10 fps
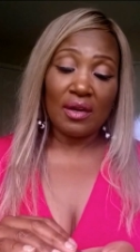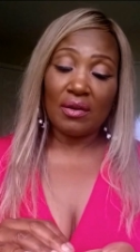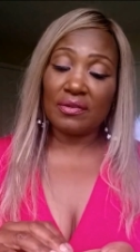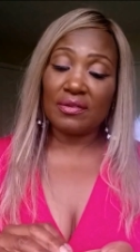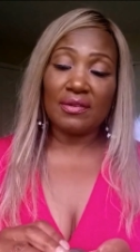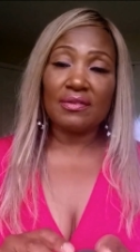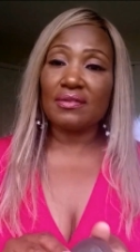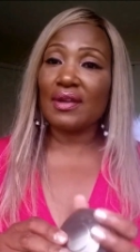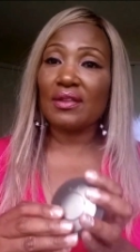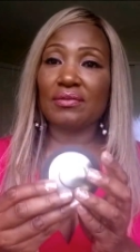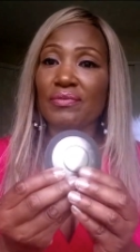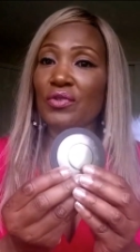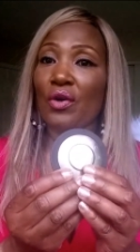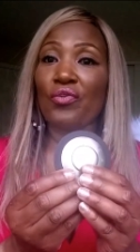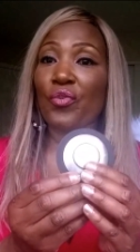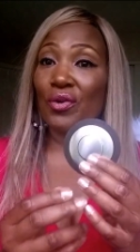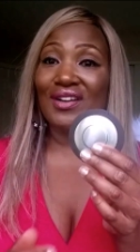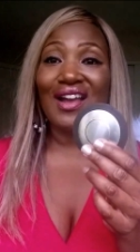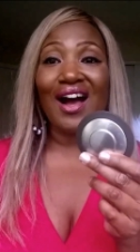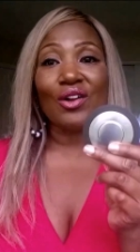you know, because this is like, you know,
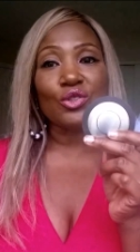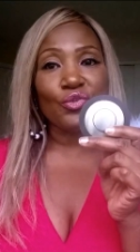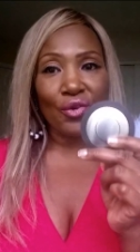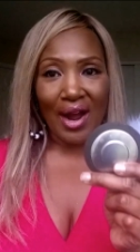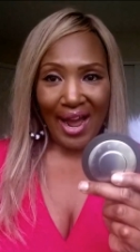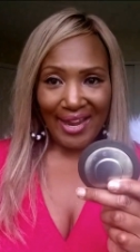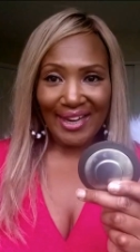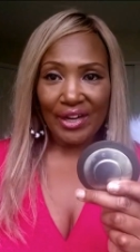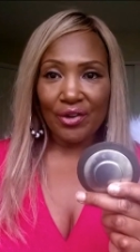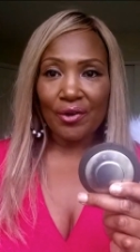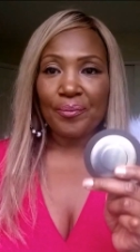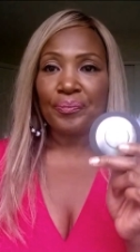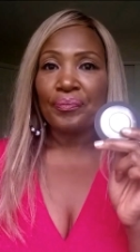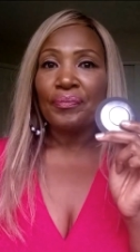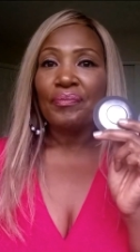$40 for a highlighter.